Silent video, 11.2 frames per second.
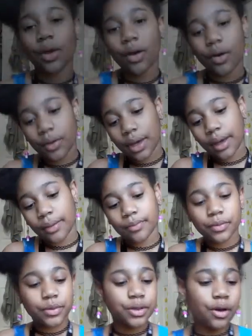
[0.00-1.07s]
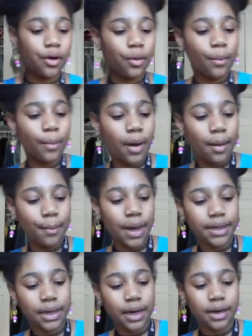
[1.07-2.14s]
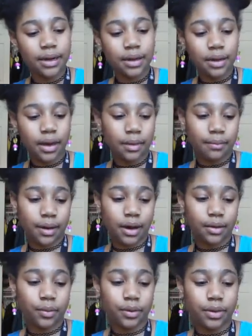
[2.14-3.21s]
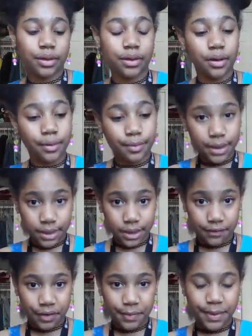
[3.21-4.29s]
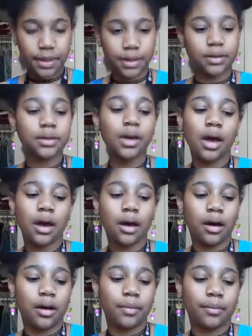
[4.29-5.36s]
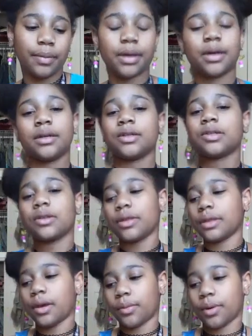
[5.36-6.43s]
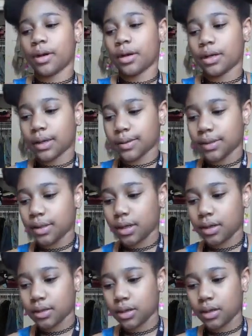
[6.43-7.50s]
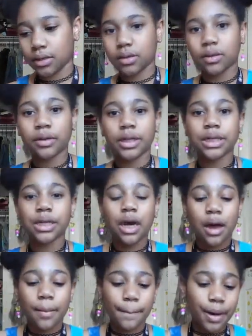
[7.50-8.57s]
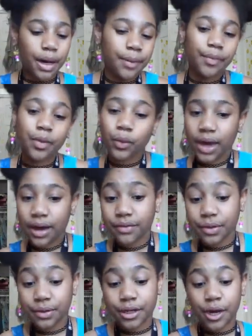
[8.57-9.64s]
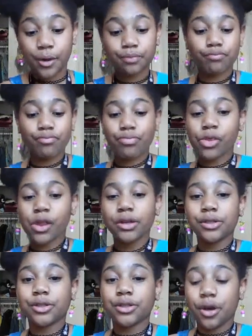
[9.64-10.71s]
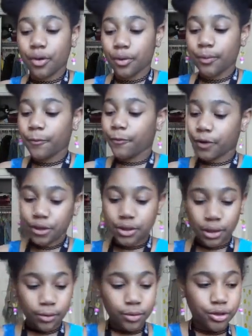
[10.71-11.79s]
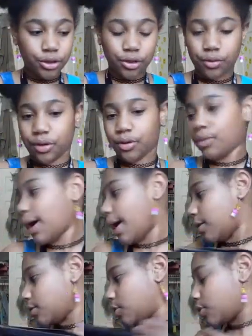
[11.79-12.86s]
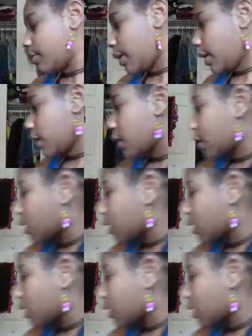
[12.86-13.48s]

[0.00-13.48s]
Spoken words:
Okay, so my dad came back with my safety pins because they were downstairs in our storage, but we have those now. So first I will show you how to make